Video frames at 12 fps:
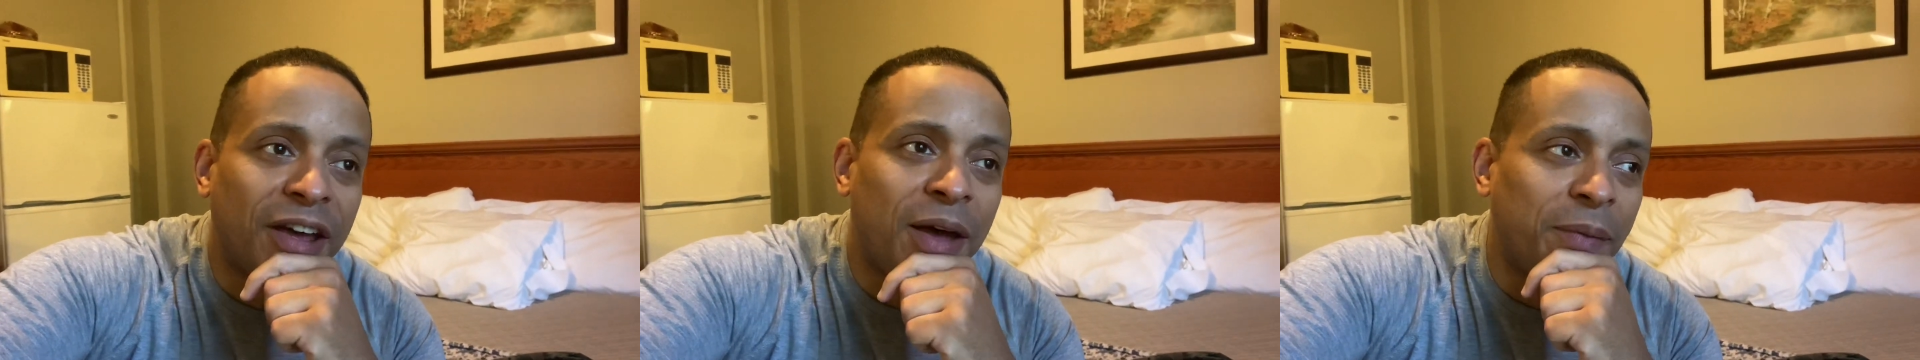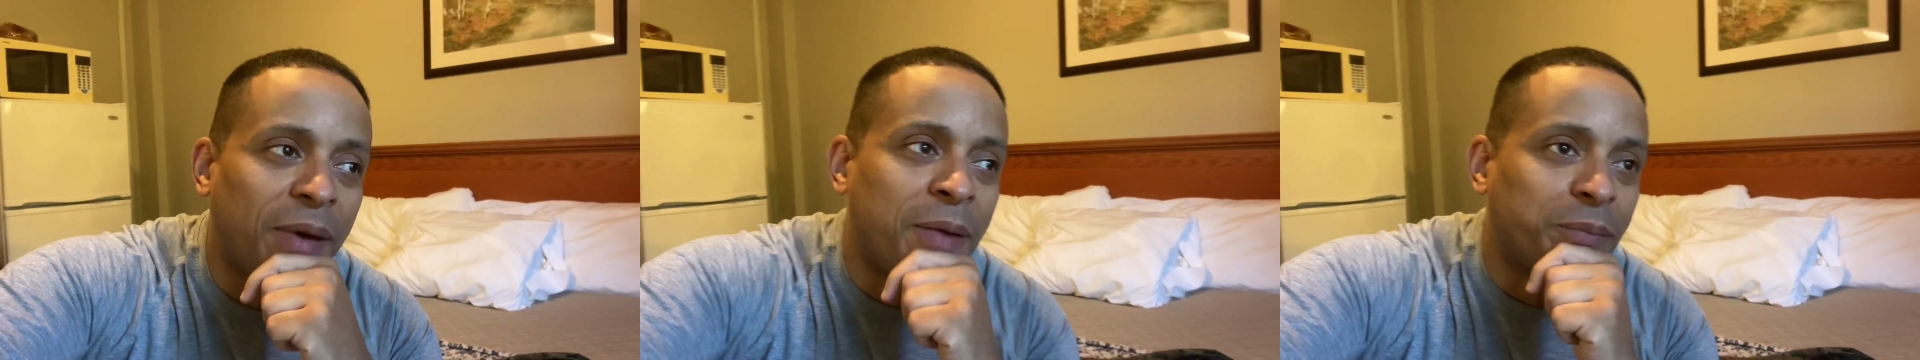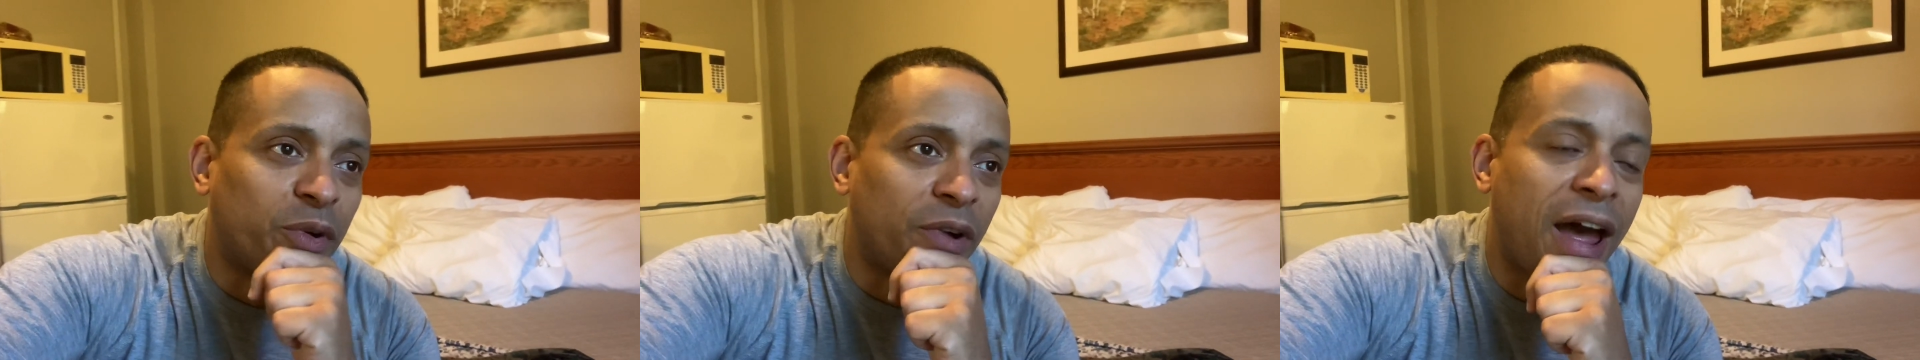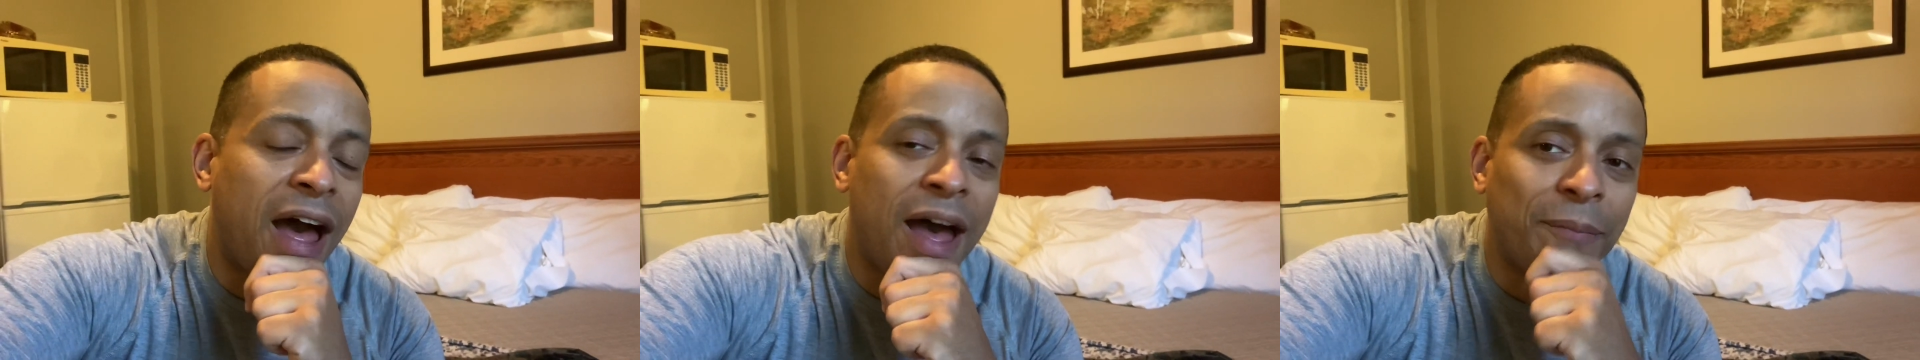
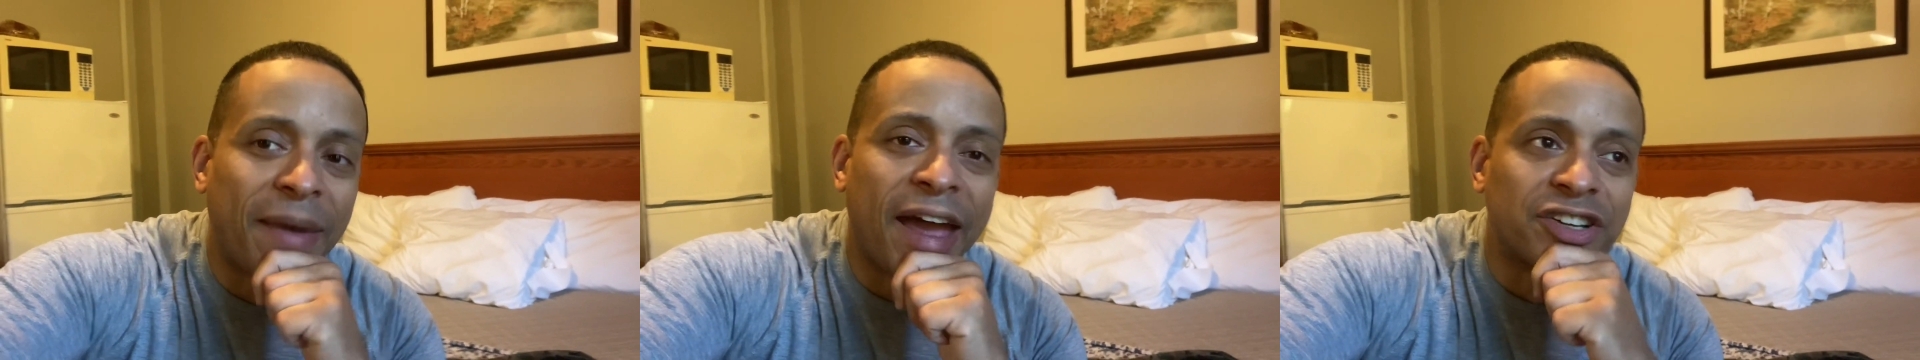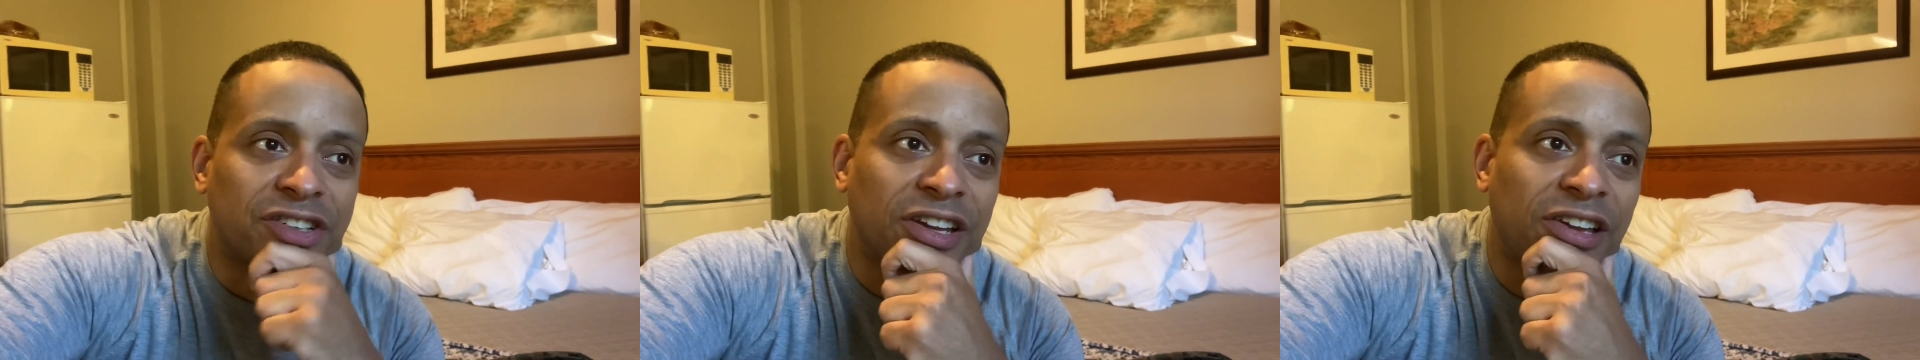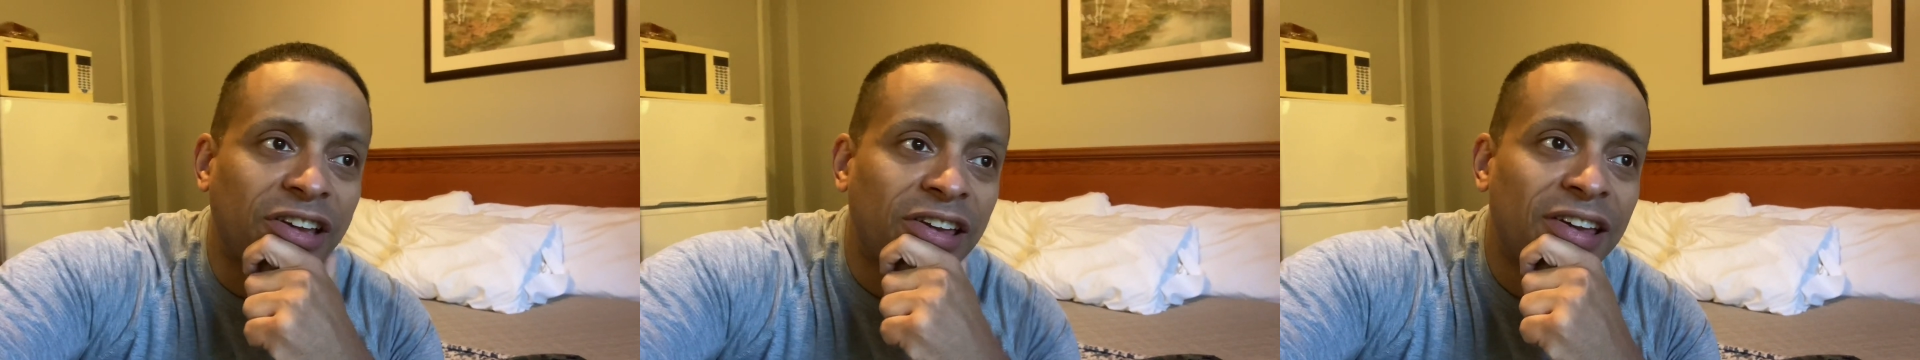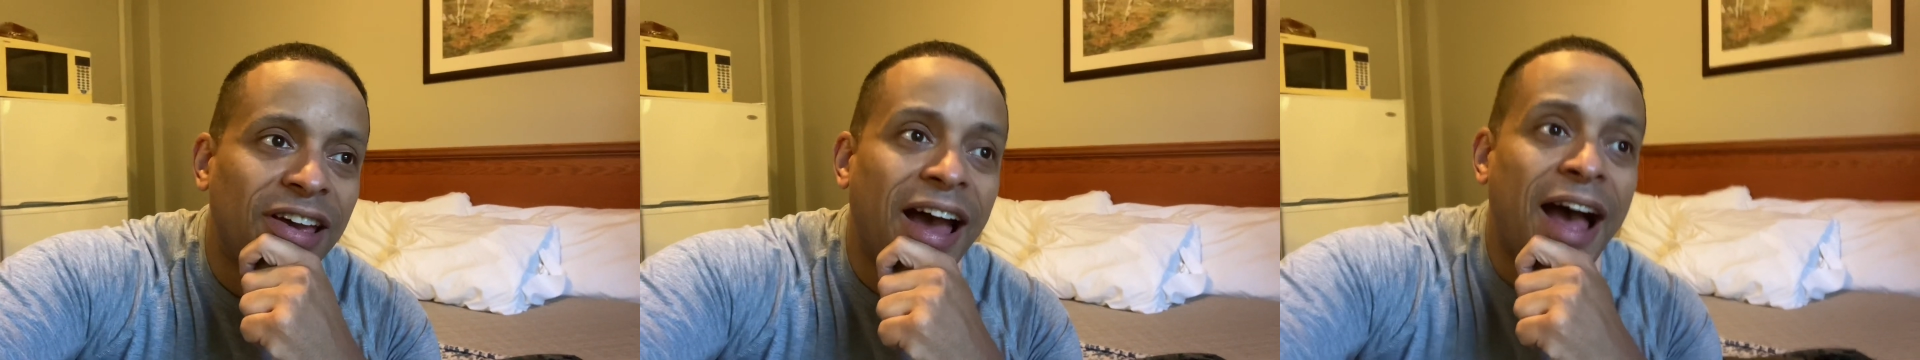I'm
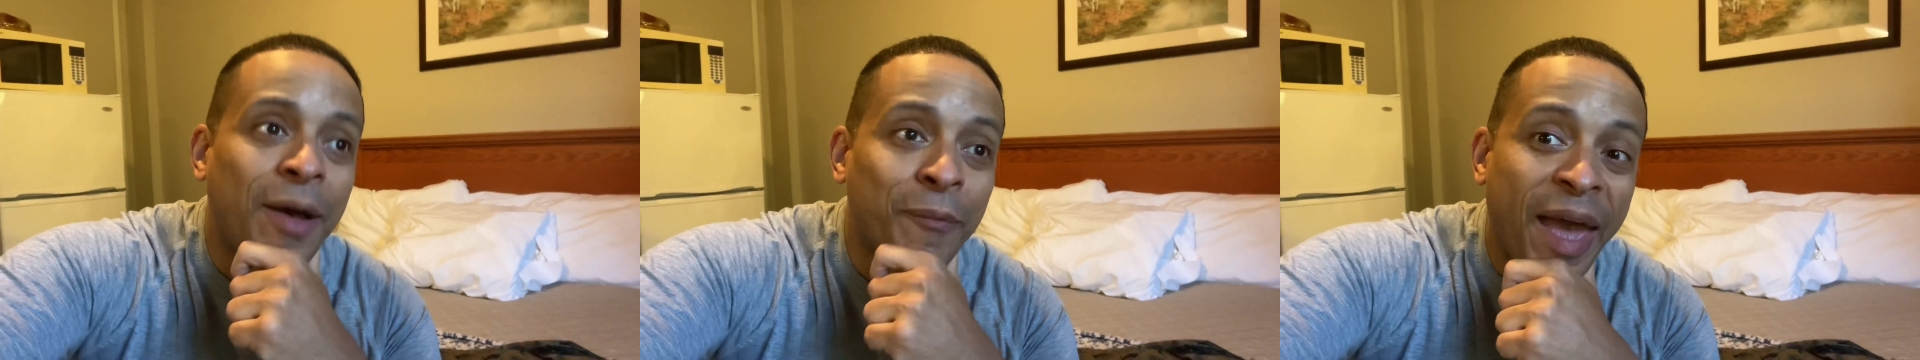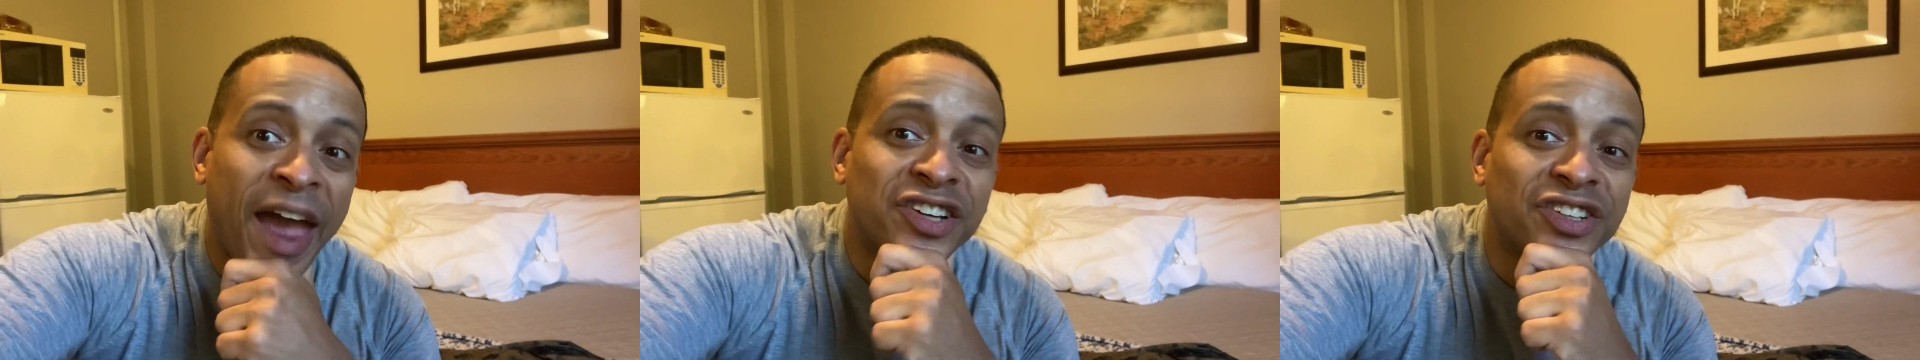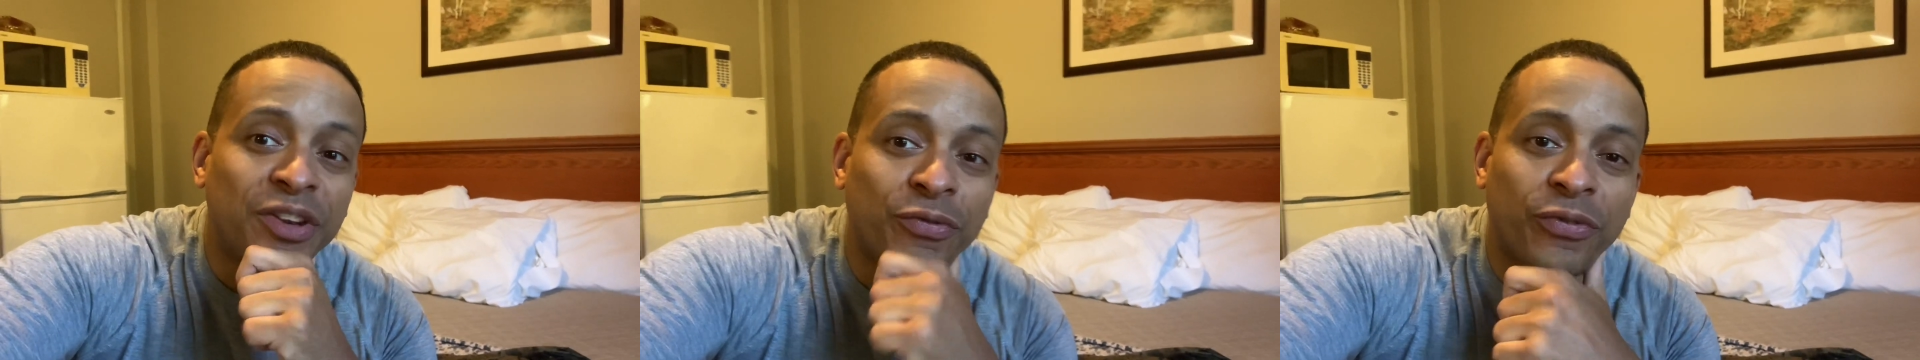actually